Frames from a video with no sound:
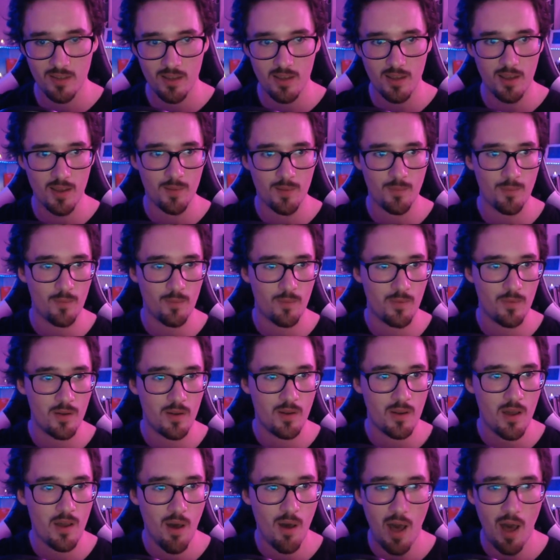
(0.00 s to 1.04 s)

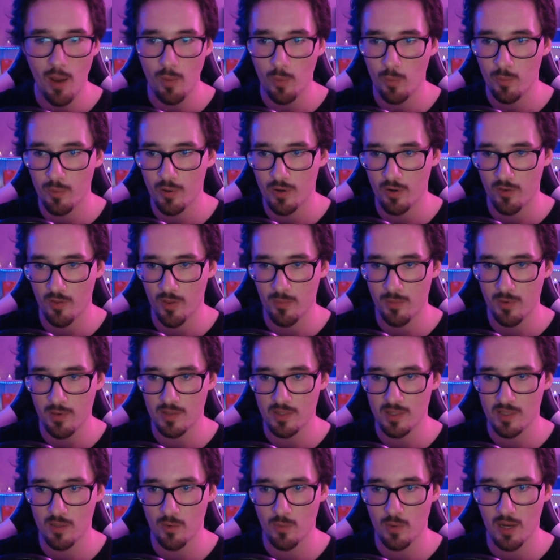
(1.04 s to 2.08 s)
I will put on the
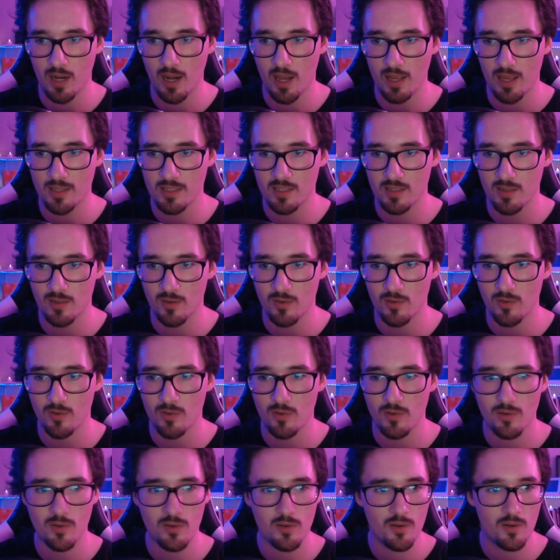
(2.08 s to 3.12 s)
music that we like to
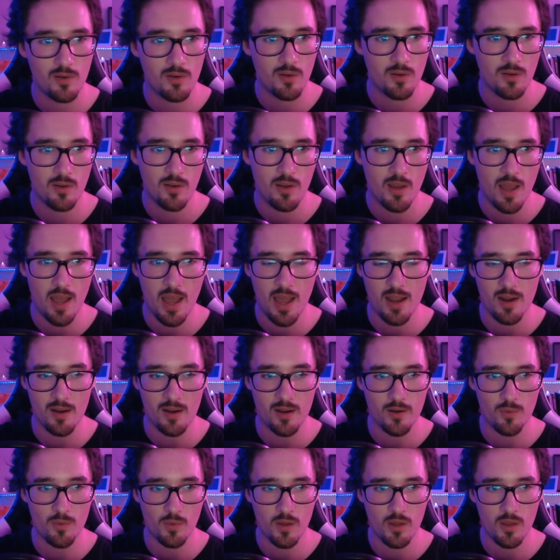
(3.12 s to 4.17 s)

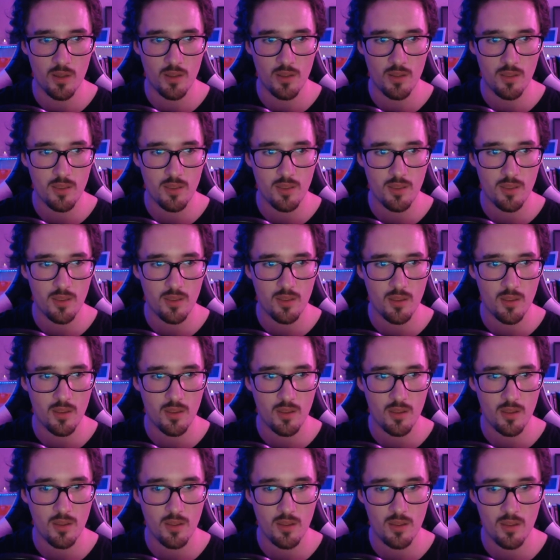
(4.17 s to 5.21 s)
end with,
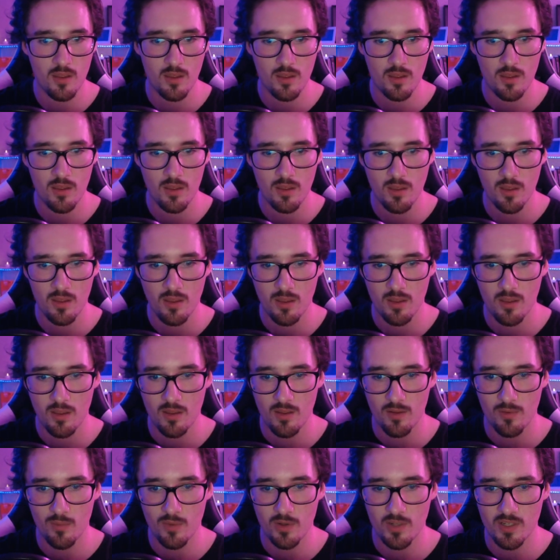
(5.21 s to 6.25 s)

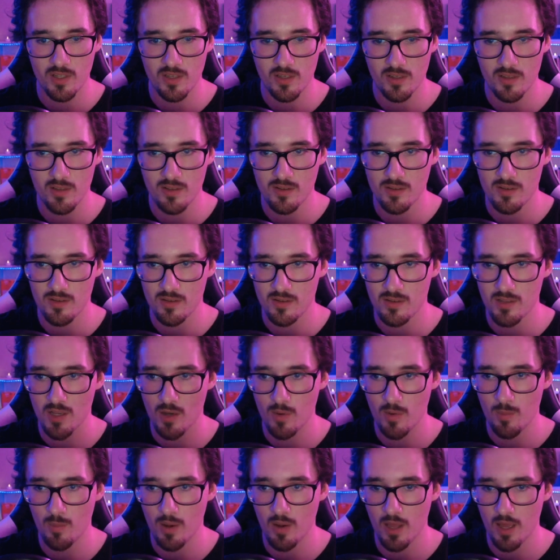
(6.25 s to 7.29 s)
which is
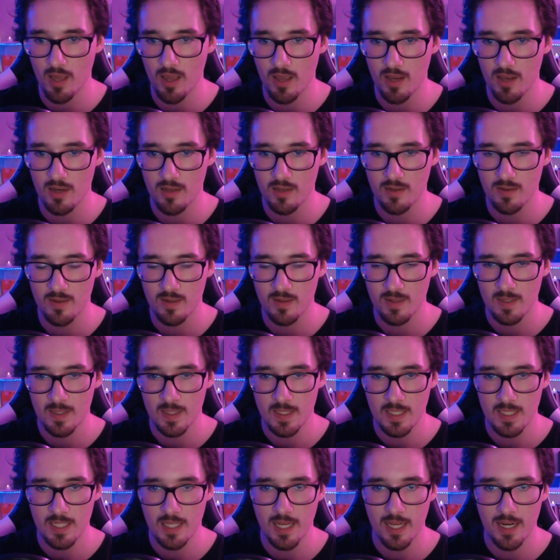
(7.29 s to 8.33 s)
Zoe Blade,
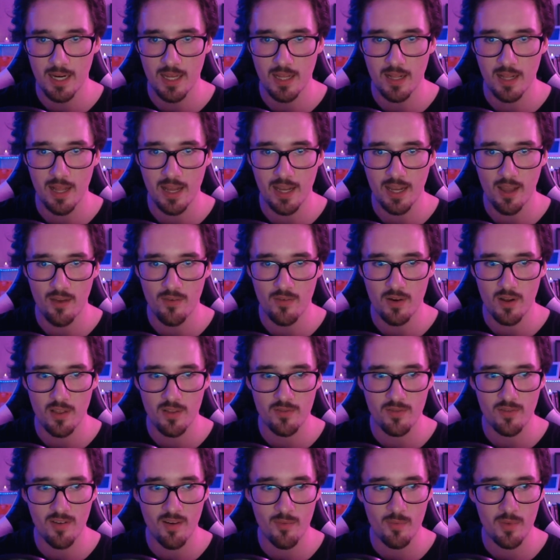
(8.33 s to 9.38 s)
and I'll hang out for another
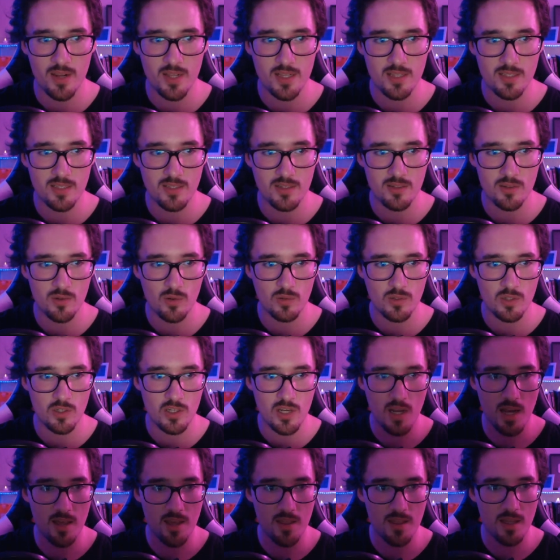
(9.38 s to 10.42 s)
5 minutes and talk to
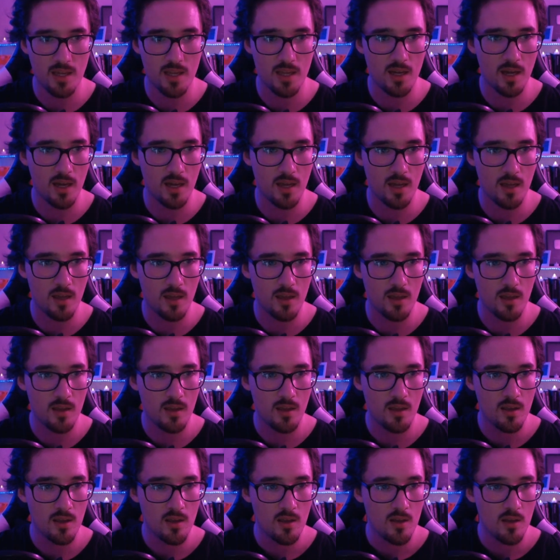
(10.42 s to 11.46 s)
chat. I think I
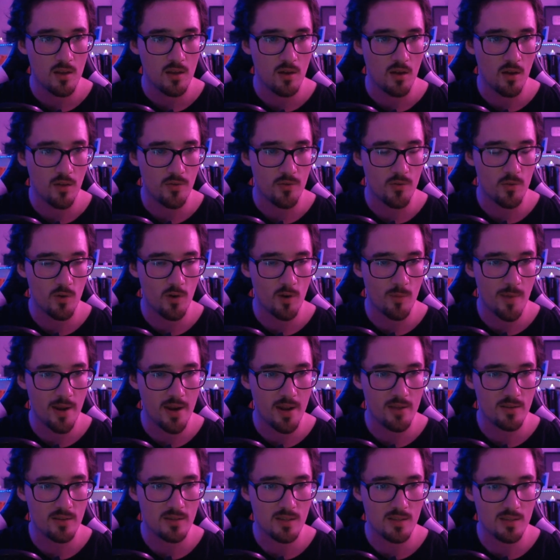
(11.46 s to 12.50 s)
got through all of my
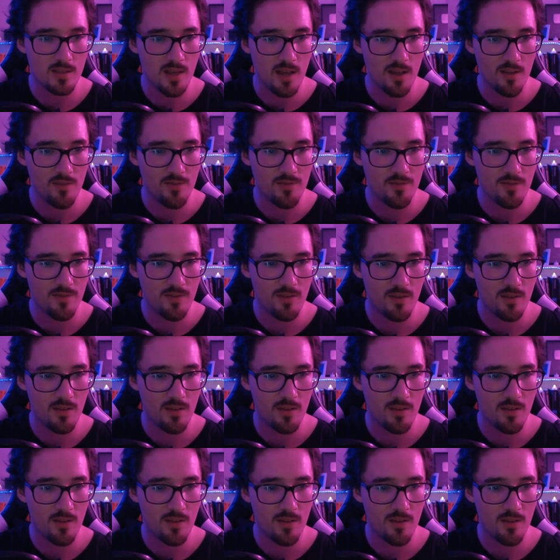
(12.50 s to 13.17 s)
notes to self.